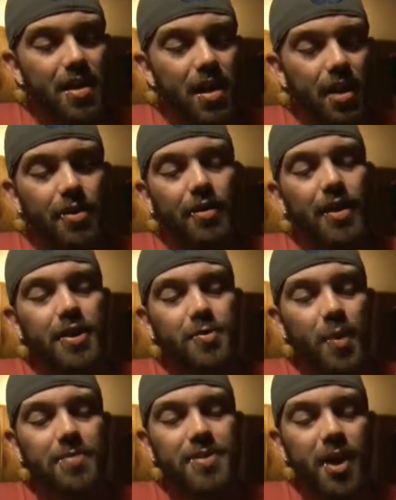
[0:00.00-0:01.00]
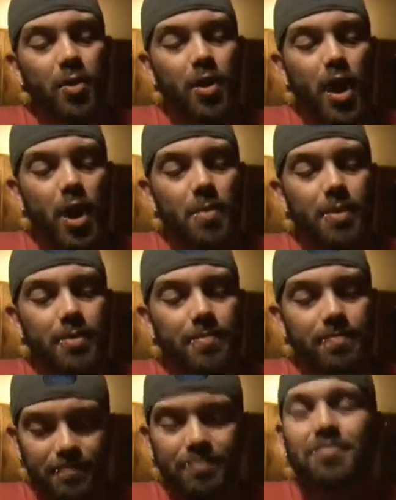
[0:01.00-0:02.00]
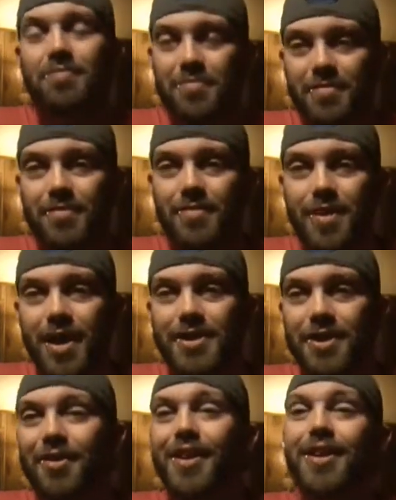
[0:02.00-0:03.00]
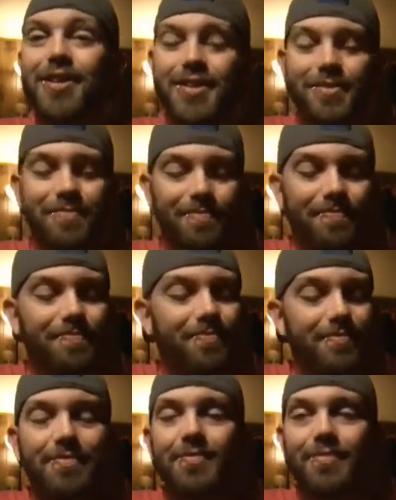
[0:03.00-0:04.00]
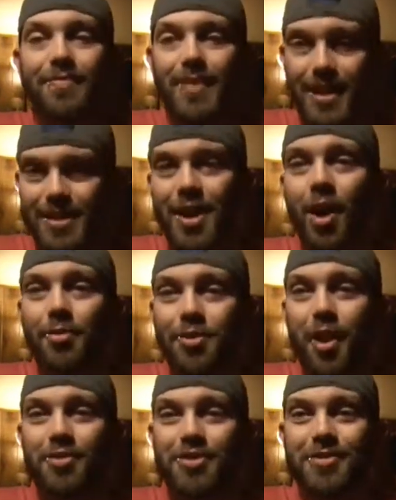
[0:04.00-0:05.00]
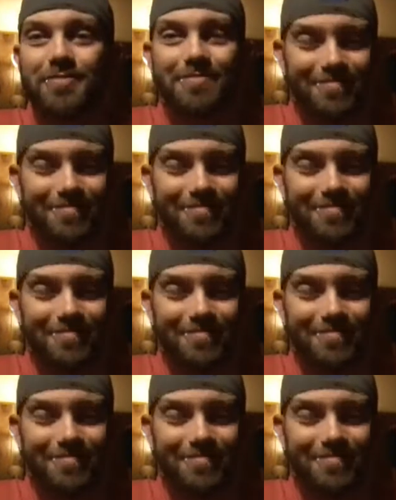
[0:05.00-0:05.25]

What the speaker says: Are there any swamps in Oklahoma? Yes, there is. It's called Tulsa.